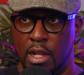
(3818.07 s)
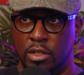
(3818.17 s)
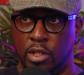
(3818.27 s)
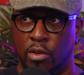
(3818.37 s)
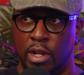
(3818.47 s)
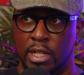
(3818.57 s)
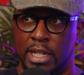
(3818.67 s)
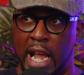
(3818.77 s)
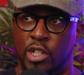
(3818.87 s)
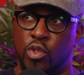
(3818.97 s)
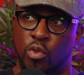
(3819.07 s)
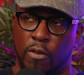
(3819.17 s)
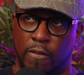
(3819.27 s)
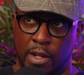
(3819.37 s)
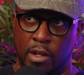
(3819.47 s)
So it's natural to
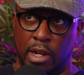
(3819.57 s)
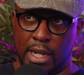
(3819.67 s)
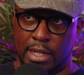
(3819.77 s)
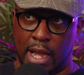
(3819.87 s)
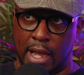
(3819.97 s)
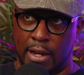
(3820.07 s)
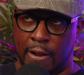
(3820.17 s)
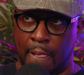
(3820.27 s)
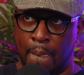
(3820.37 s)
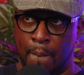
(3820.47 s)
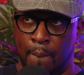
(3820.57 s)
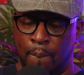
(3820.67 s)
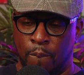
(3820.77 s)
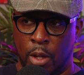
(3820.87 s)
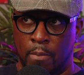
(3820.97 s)
feel like that,
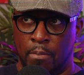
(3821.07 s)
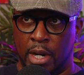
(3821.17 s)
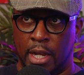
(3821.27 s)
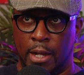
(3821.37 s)
but,